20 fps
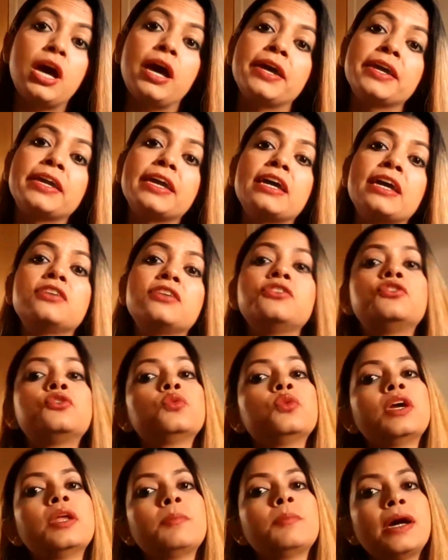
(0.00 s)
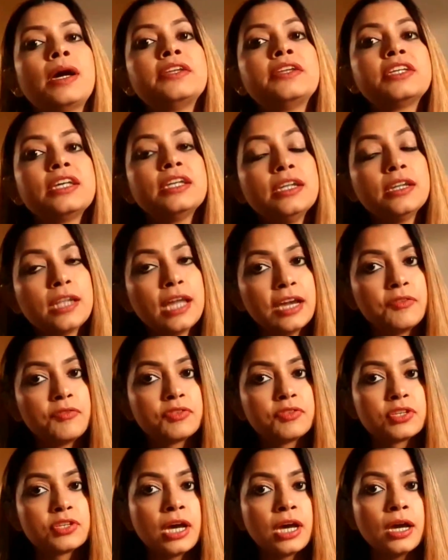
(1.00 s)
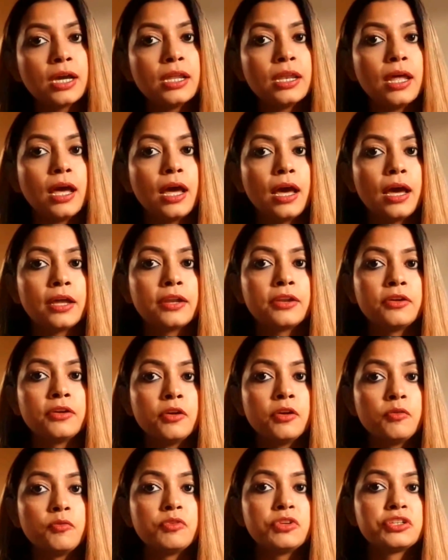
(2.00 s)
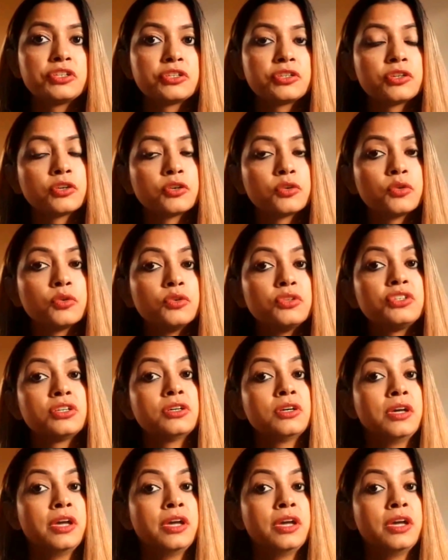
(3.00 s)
I can do in my daily lifestyle and which could